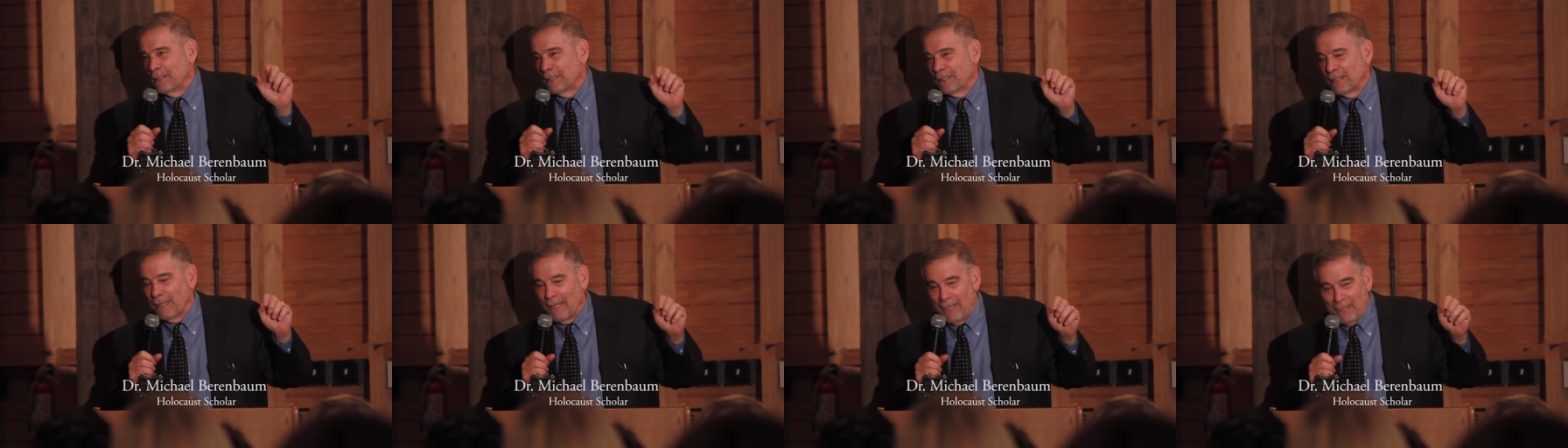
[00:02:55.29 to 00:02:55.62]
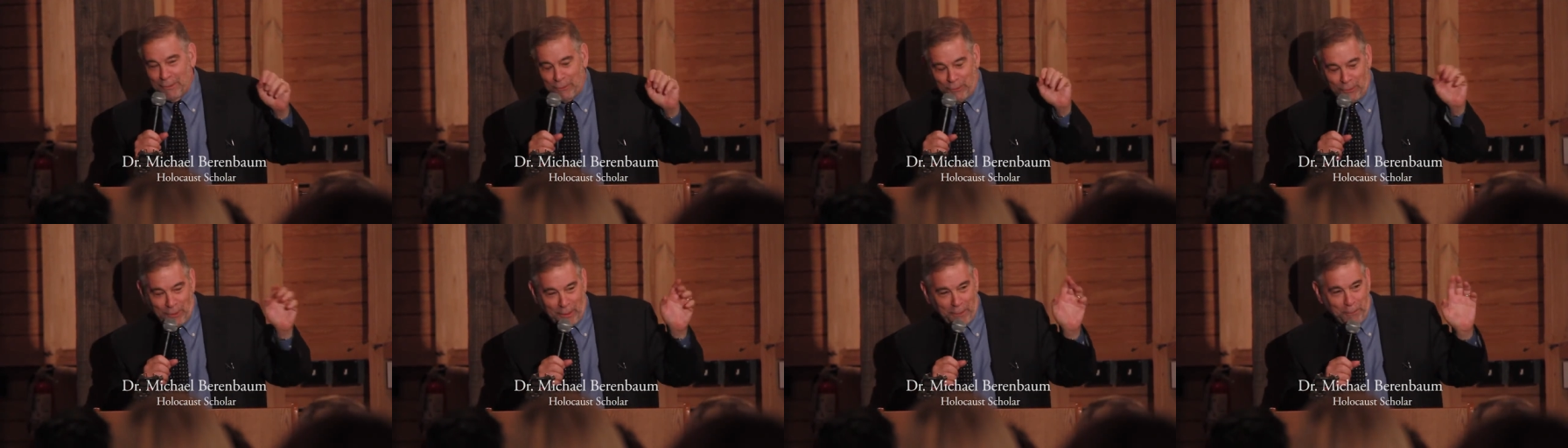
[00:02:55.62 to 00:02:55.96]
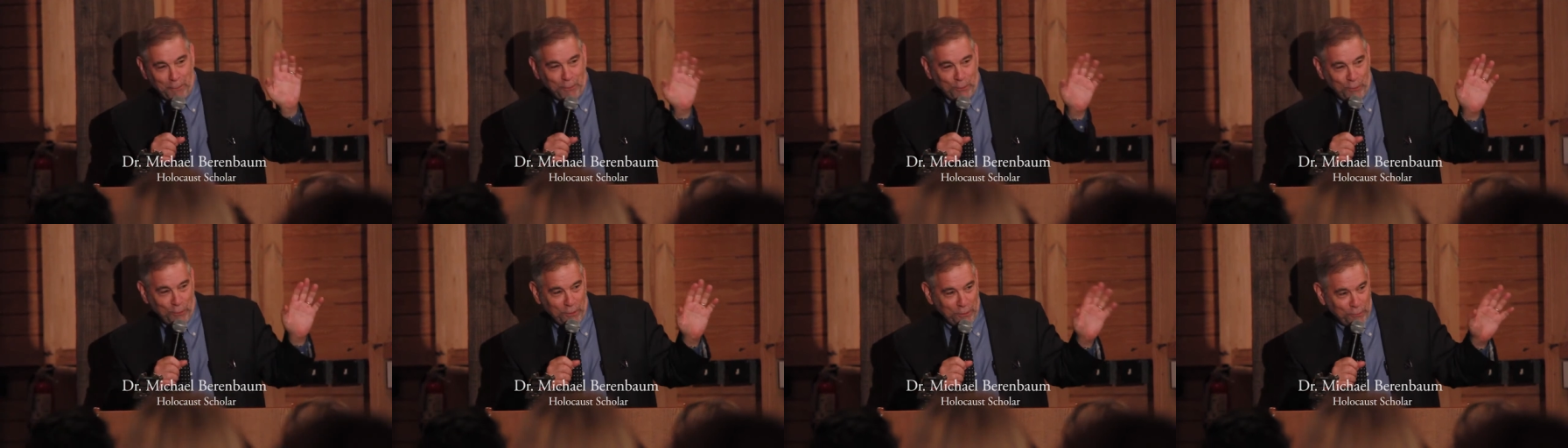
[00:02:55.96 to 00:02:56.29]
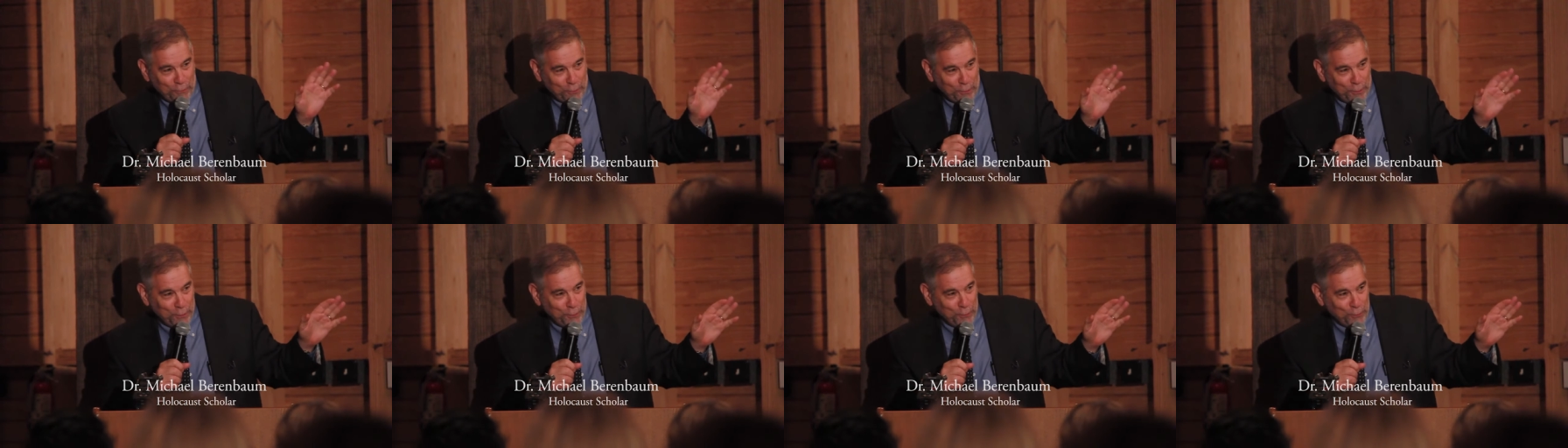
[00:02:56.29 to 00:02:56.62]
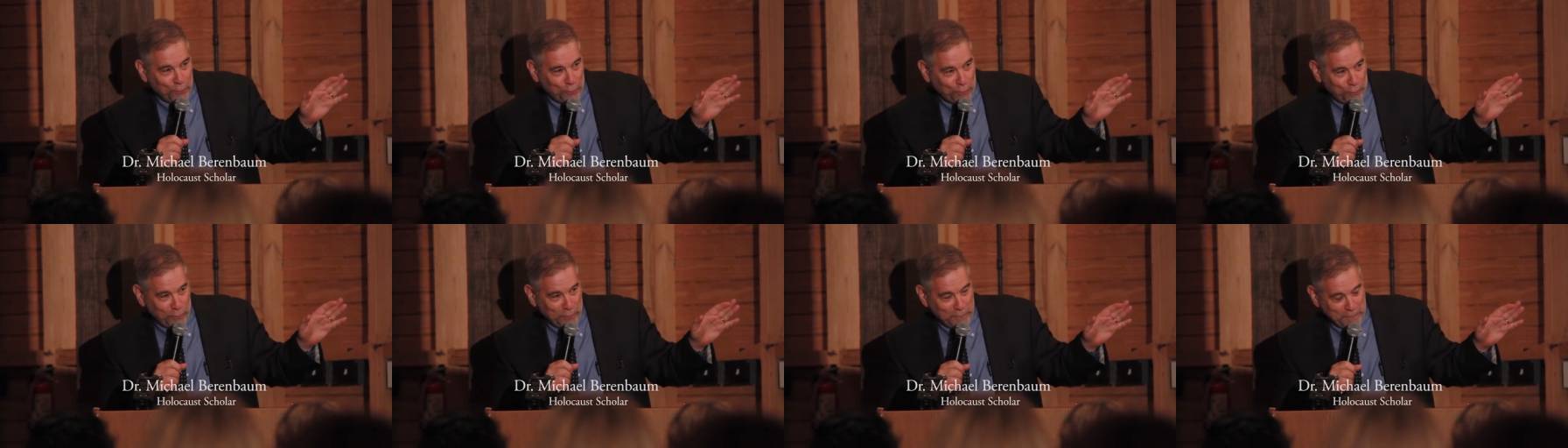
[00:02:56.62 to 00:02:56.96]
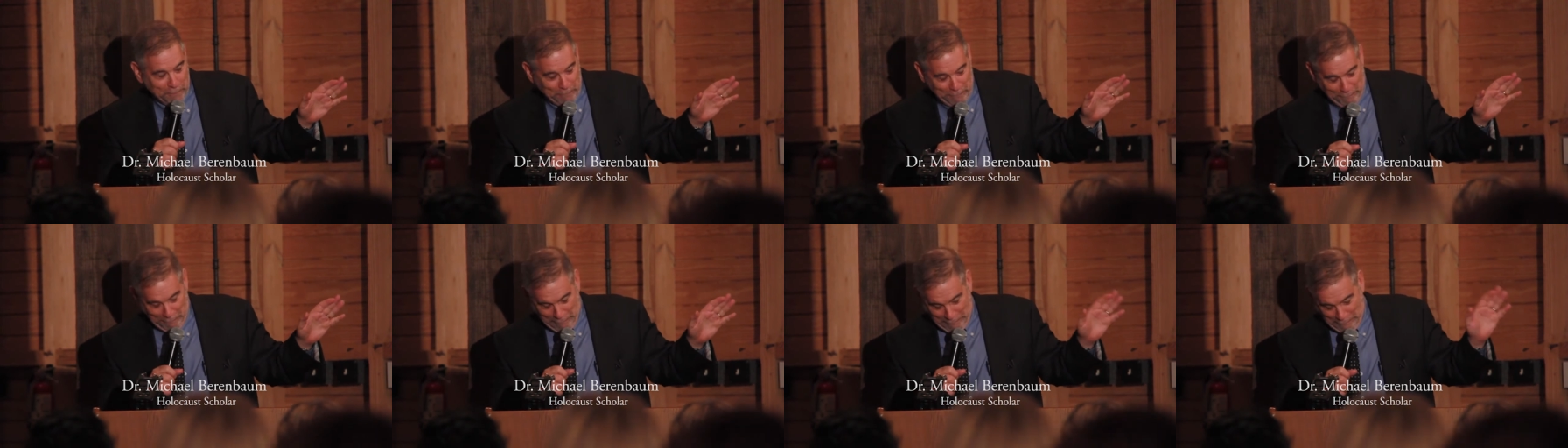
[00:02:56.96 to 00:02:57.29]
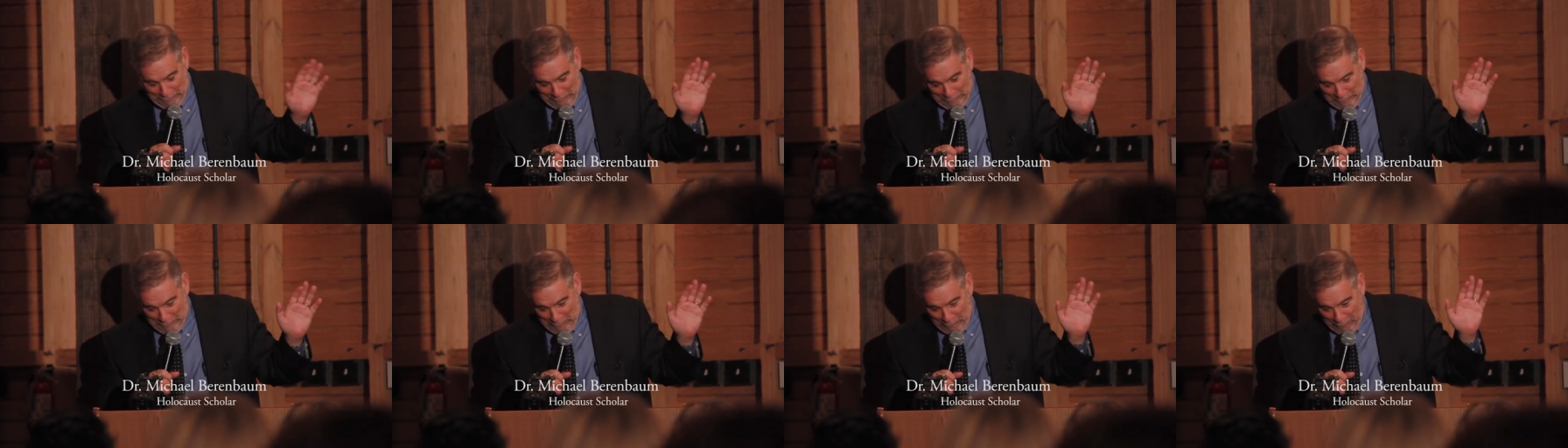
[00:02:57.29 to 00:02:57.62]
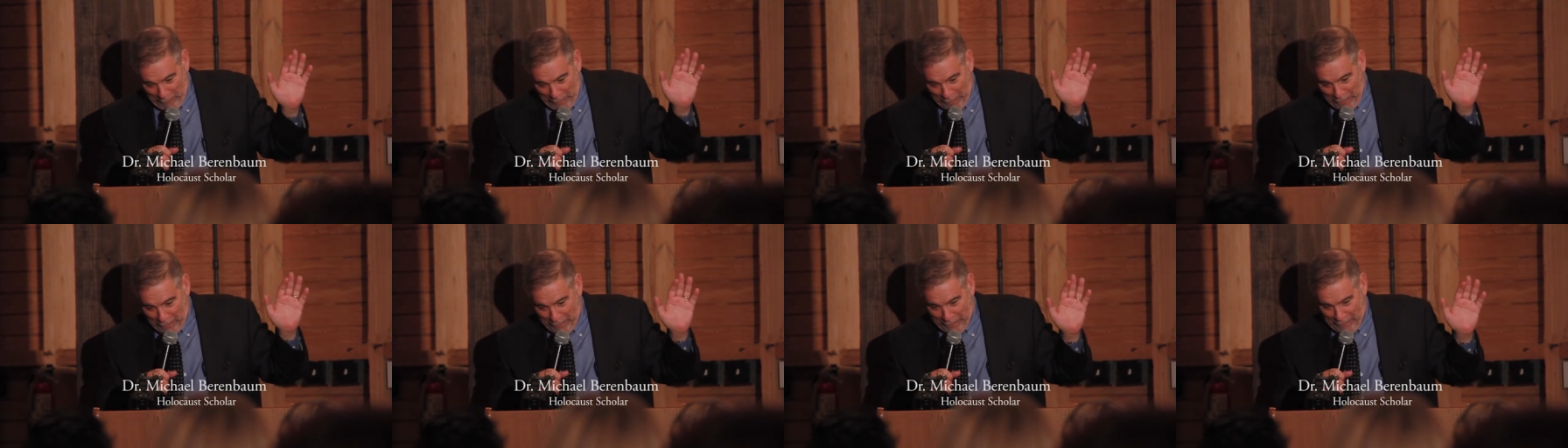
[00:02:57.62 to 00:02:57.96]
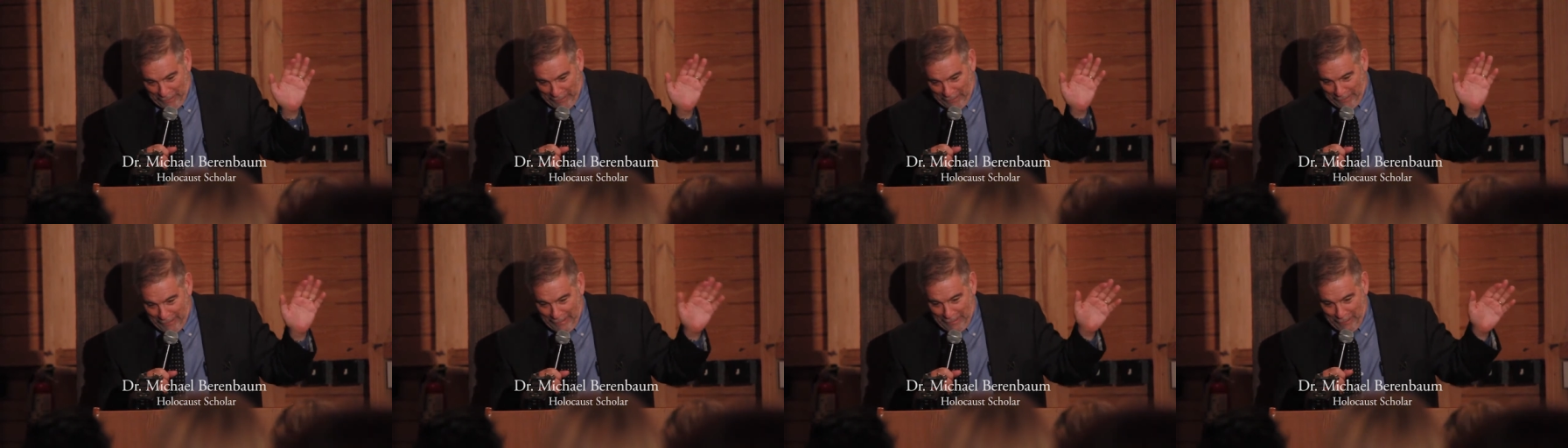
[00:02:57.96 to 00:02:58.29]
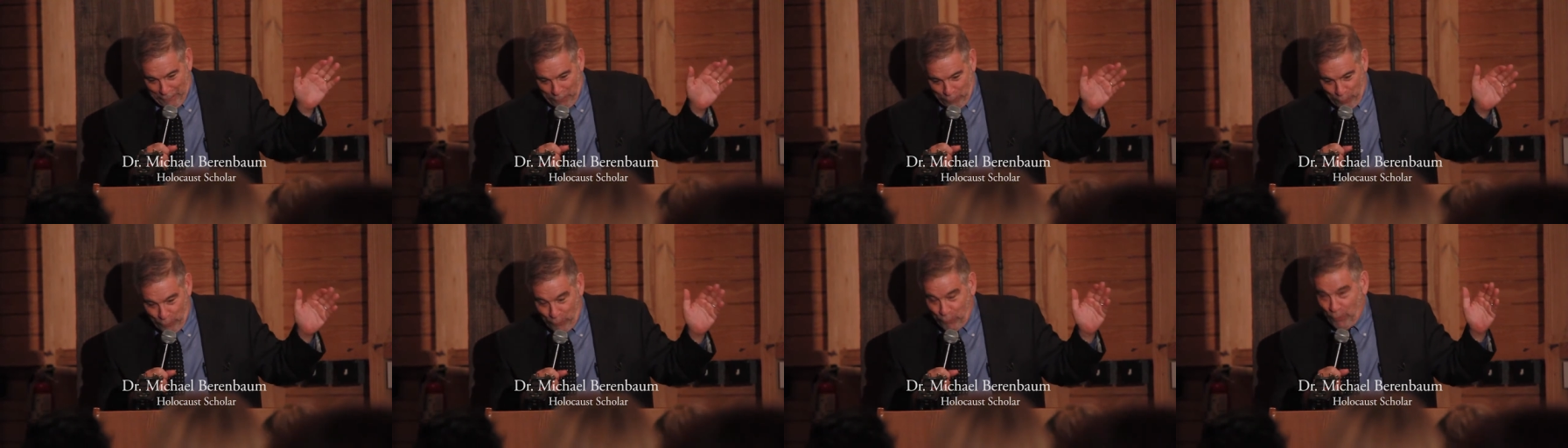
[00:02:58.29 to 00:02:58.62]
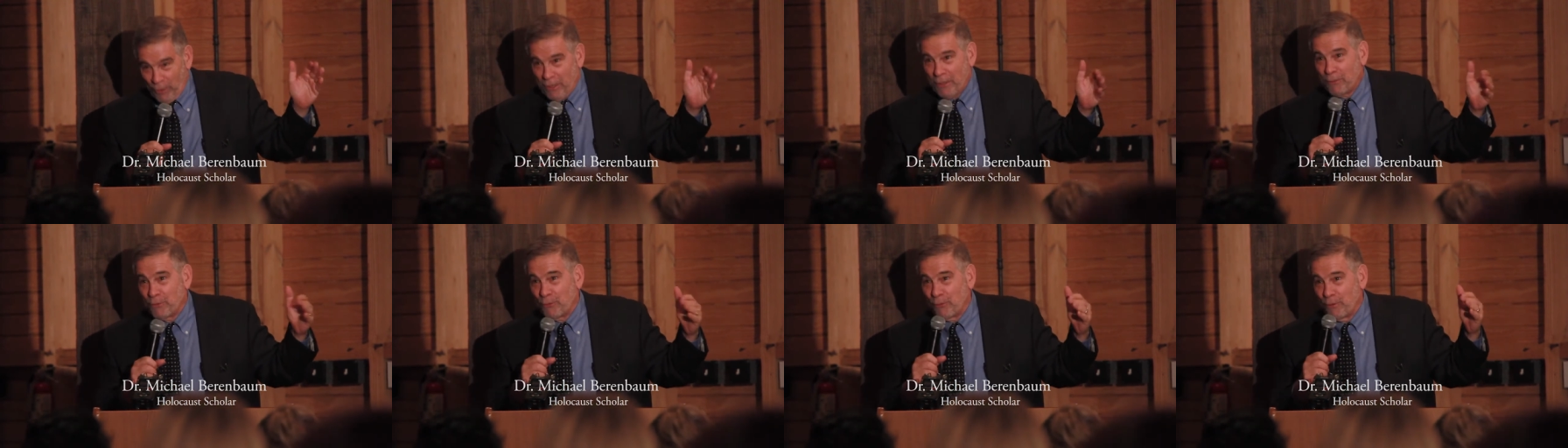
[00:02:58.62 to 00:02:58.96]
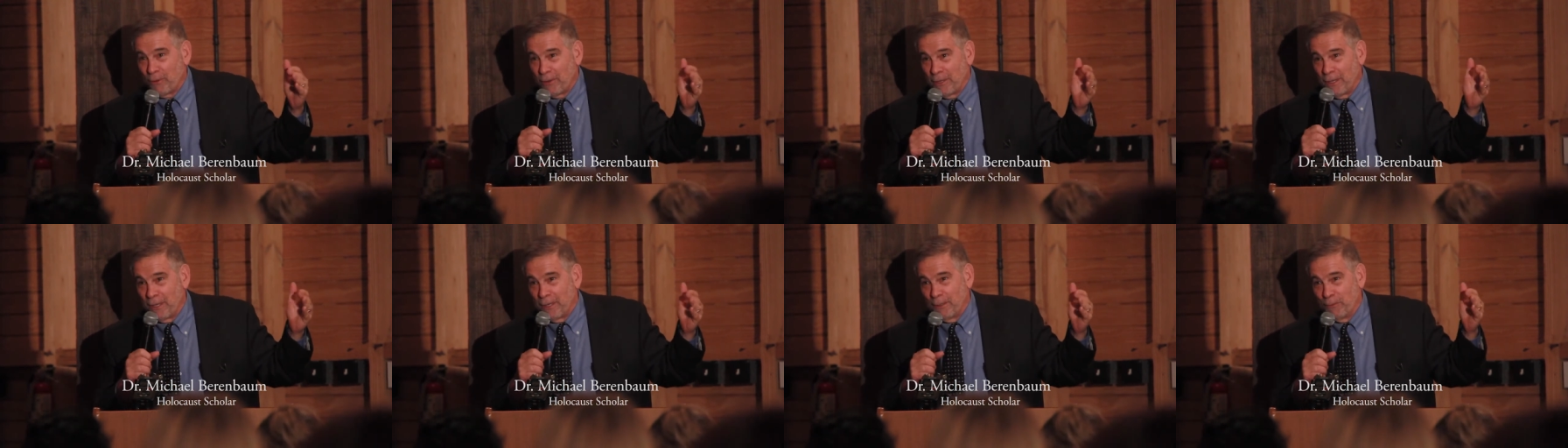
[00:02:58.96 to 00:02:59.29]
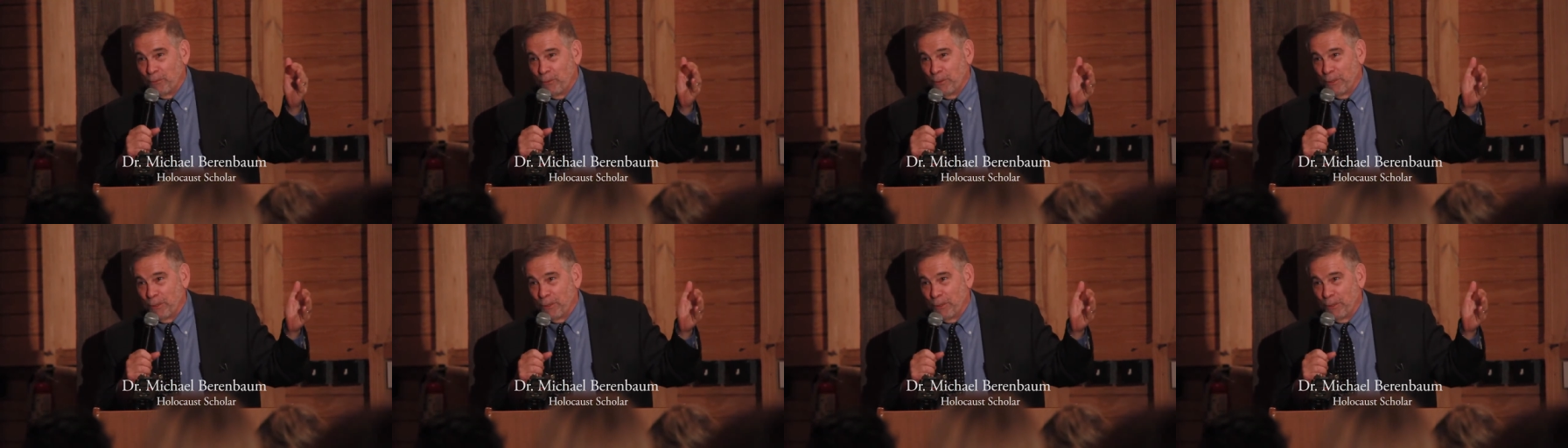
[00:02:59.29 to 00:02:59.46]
Uh, last time I was introduced like that was yesterday,